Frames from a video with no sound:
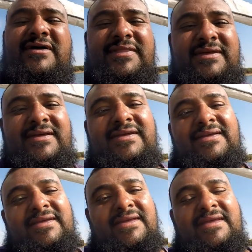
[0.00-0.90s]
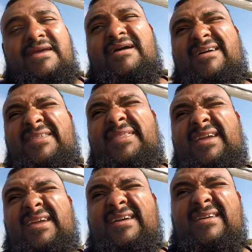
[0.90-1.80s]
on the on
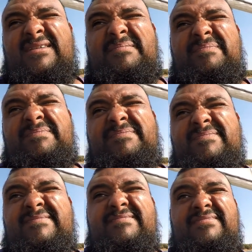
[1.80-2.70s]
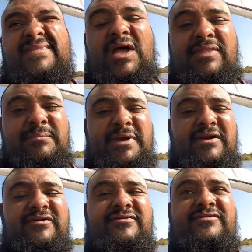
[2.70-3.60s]
the um, on the
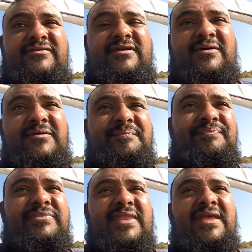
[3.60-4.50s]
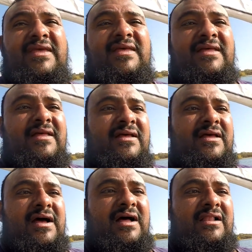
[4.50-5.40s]
pillars. So
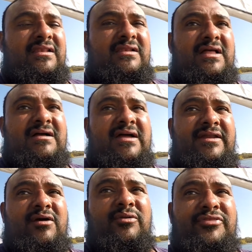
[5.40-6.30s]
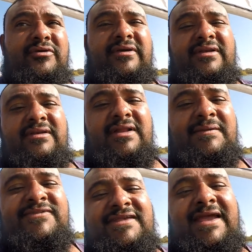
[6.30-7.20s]
I'll I'll kind of go through it.
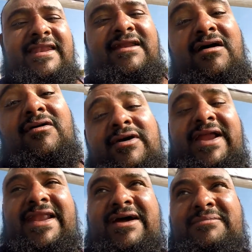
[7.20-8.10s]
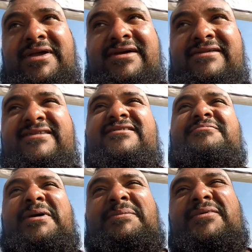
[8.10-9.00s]
I'm saying it all right now because there's
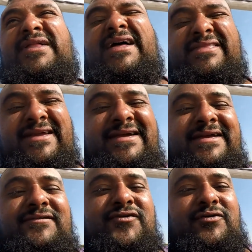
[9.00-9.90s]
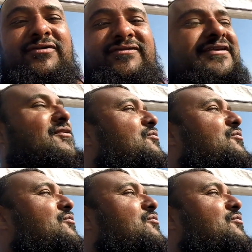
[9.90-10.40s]
people out there, and of course, you